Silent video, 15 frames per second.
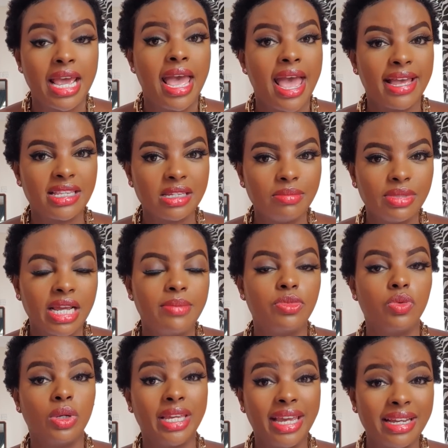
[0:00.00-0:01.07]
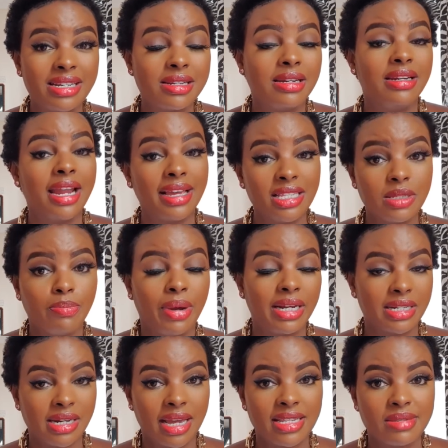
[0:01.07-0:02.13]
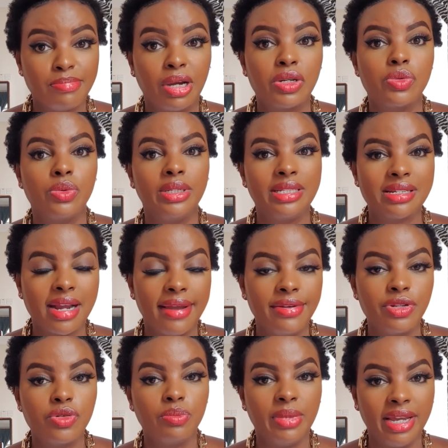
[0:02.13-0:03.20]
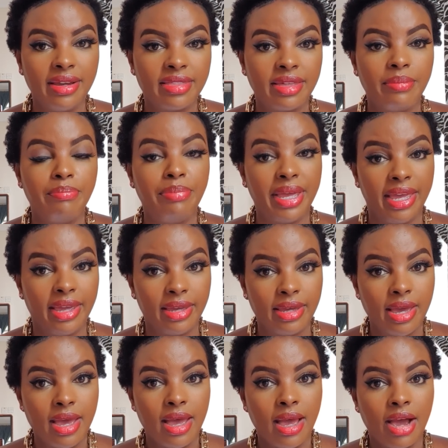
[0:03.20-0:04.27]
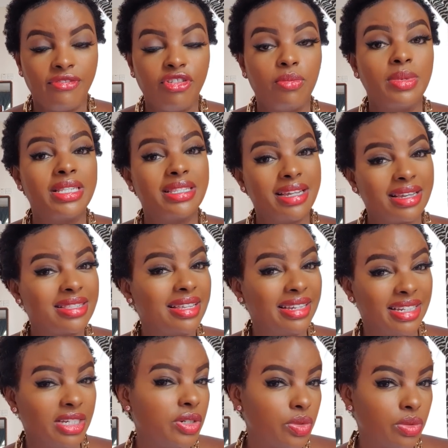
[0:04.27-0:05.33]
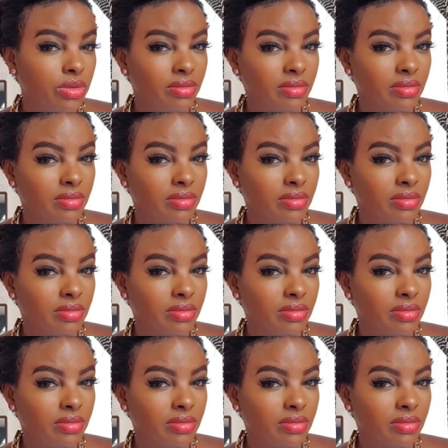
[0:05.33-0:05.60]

And sometimes we get nice partners, but we try to make them pay for mistakes they didn't do.